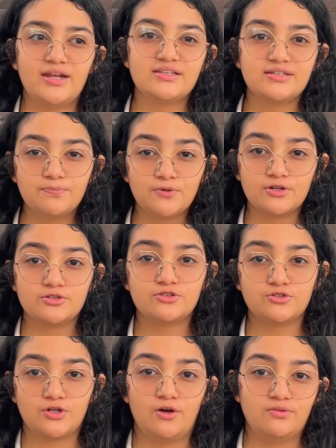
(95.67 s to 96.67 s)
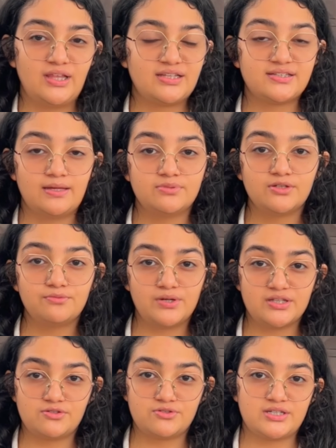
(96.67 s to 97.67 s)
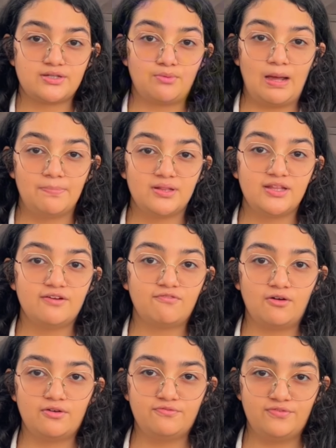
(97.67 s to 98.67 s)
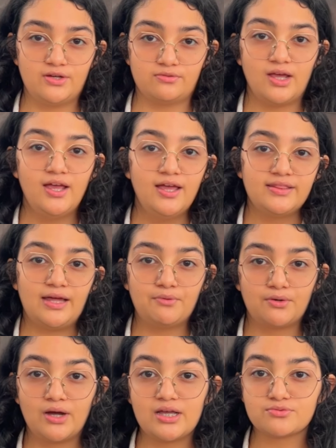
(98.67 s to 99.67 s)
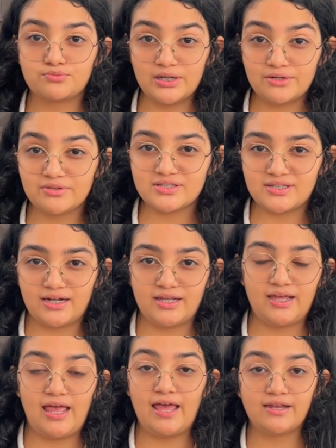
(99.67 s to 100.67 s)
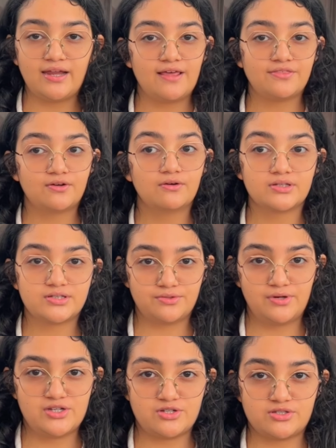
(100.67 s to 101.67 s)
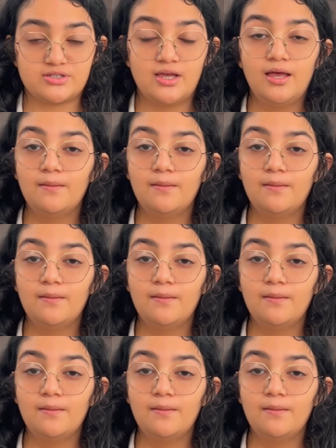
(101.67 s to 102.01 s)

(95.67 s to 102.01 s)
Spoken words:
is important to note that stem cell research is a rapidly evolving field that requires rigorous study and ethical considerations.